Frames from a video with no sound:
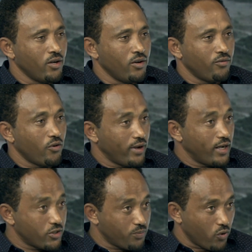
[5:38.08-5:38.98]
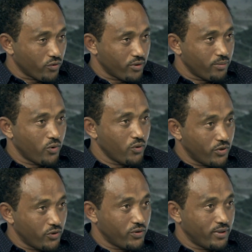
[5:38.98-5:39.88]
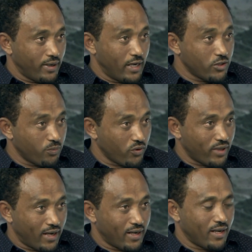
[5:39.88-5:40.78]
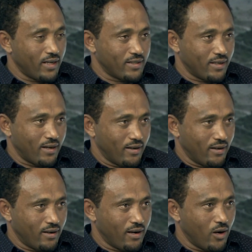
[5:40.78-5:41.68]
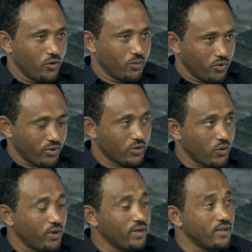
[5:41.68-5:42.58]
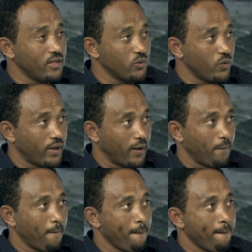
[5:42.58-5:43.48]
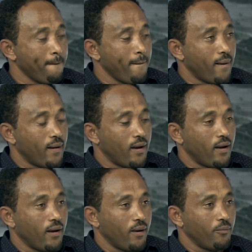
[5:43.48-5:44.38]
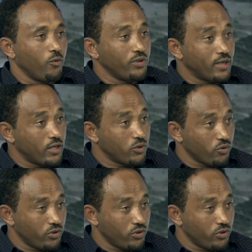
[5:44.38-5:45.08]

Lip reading: for export, producing export agricultural output. So in this way, water resource